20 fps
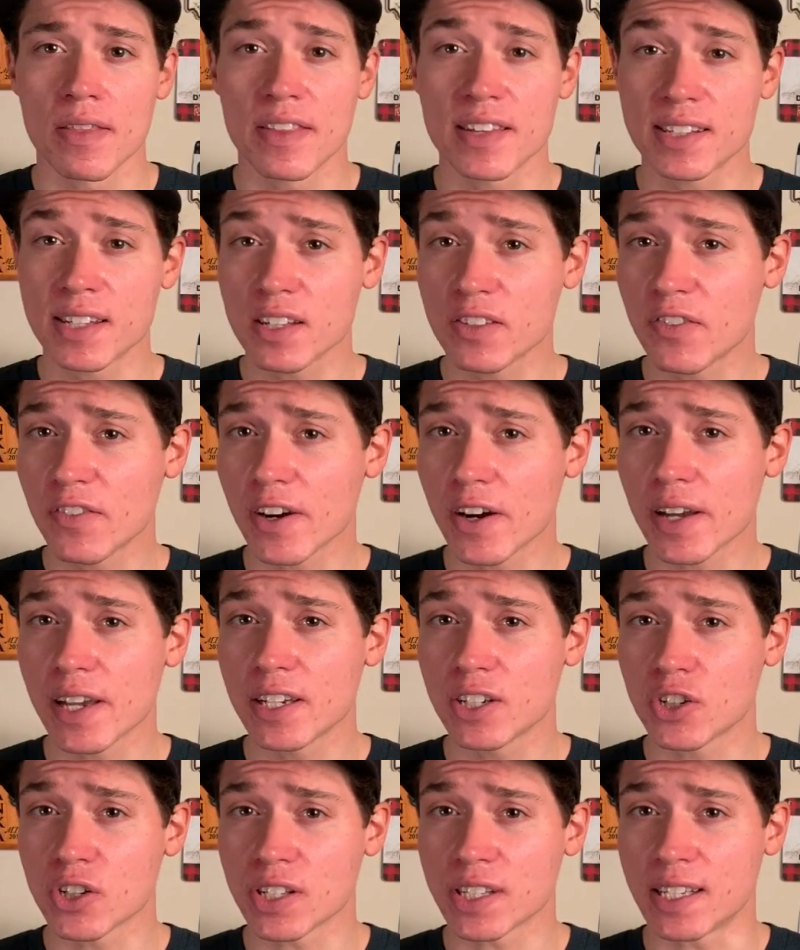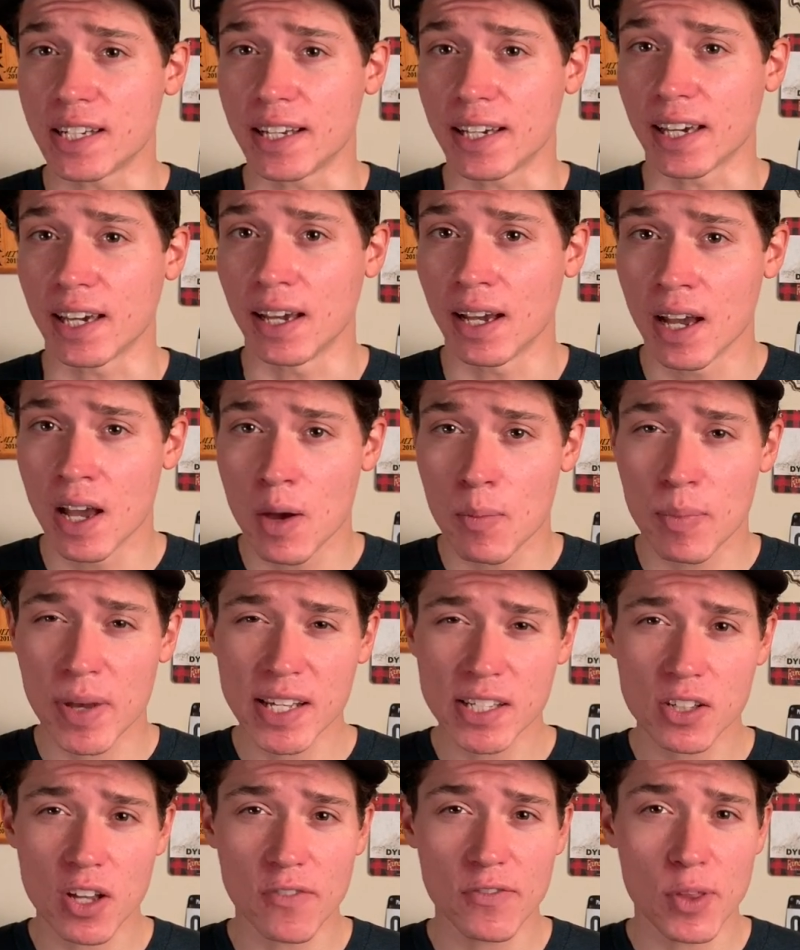This is very interesting.
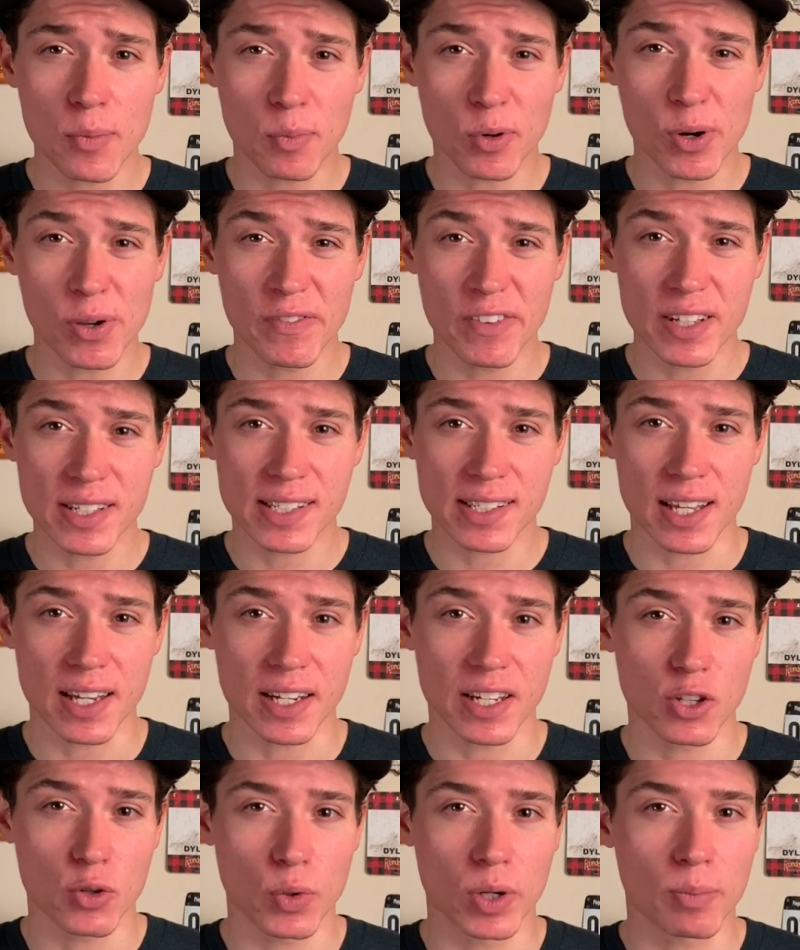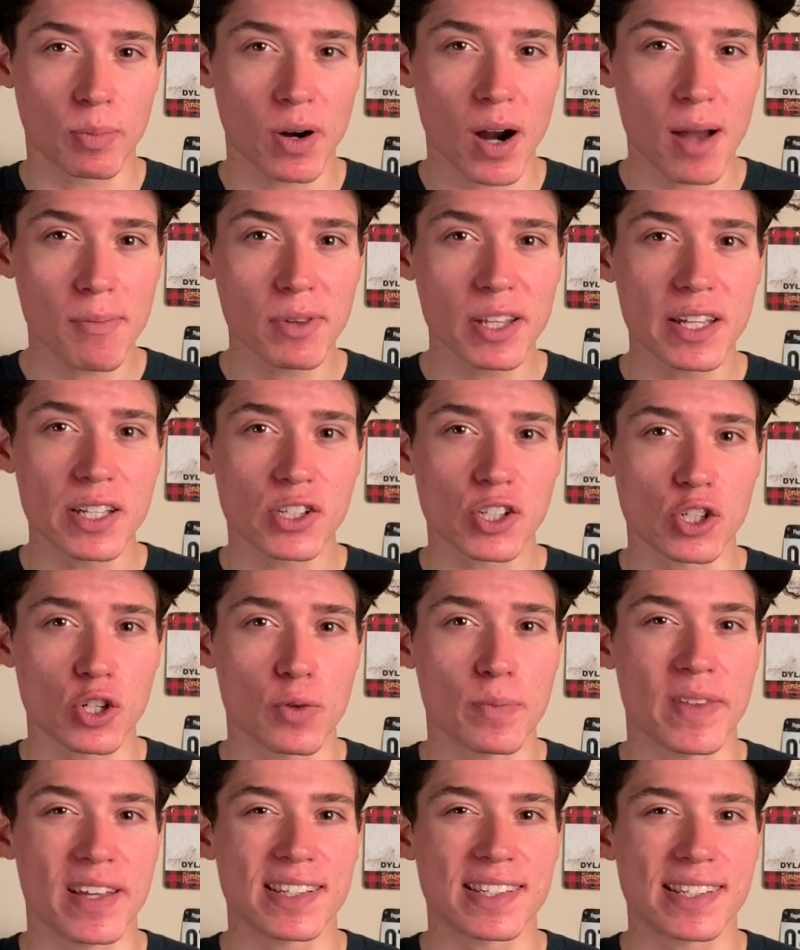Based off the previous study, you would probably
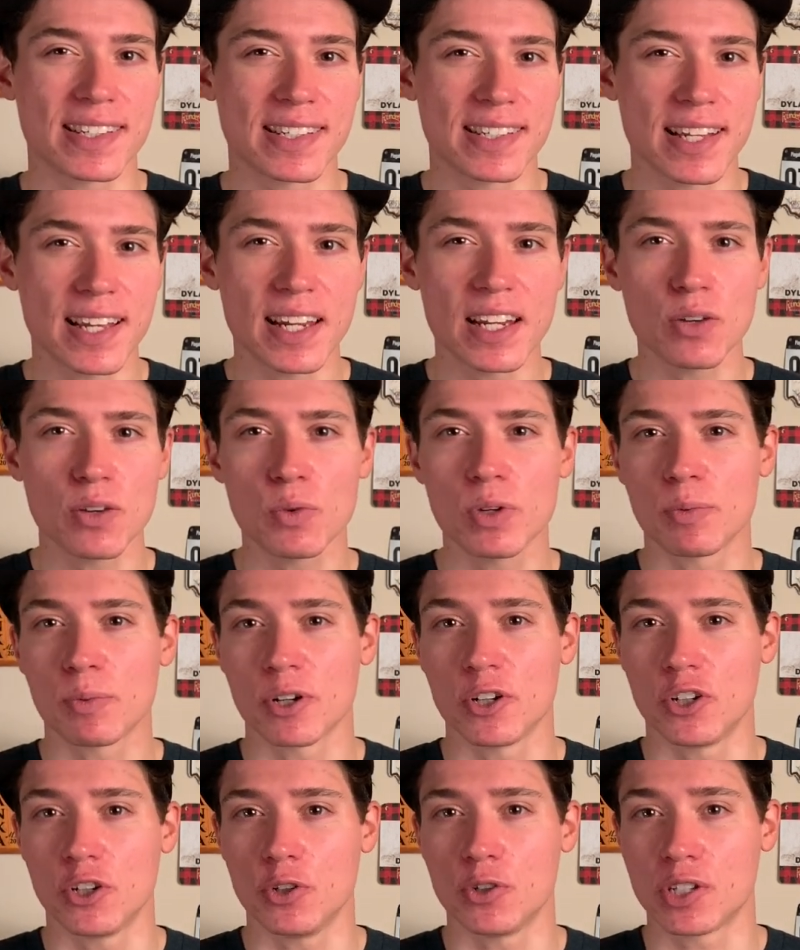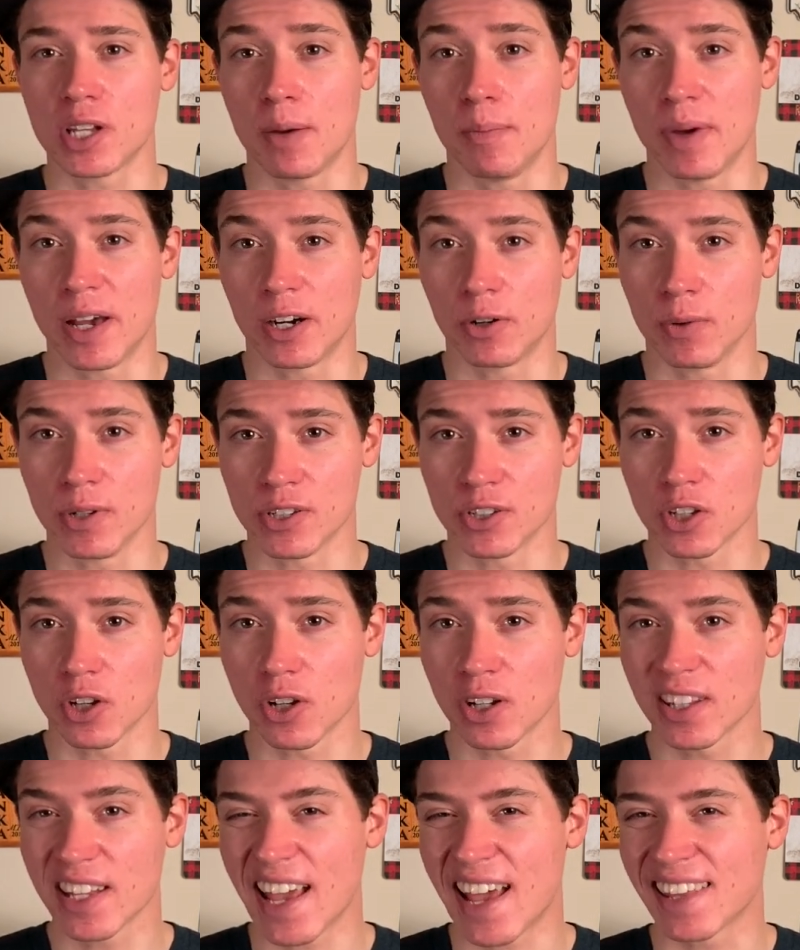assume that sitting would produce a better
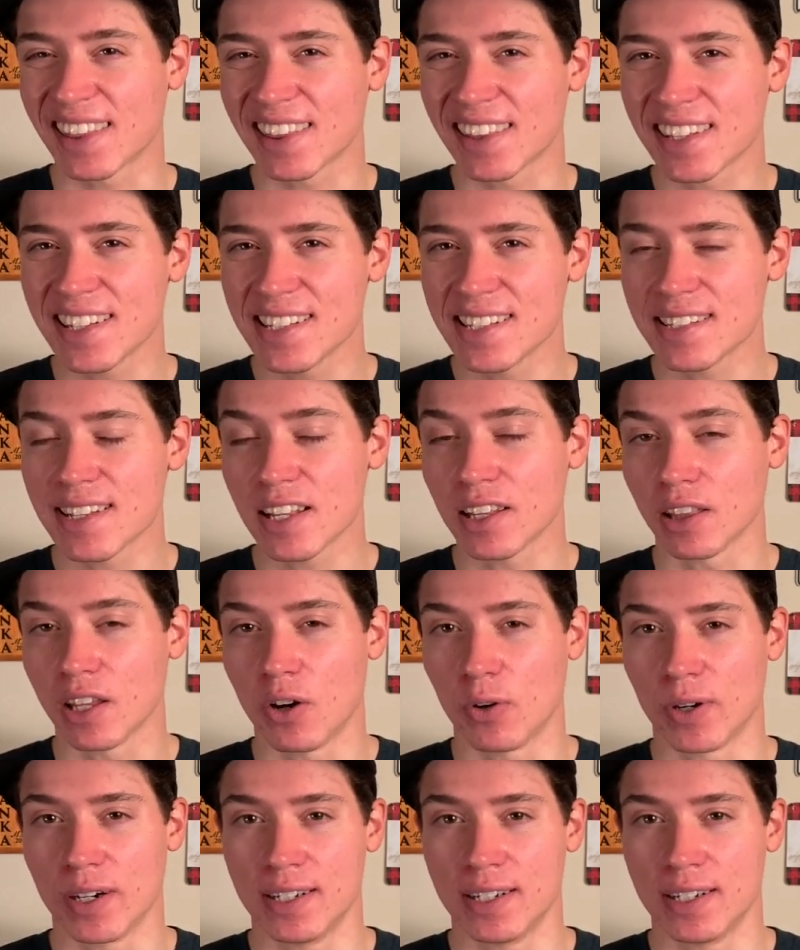result, at least at lower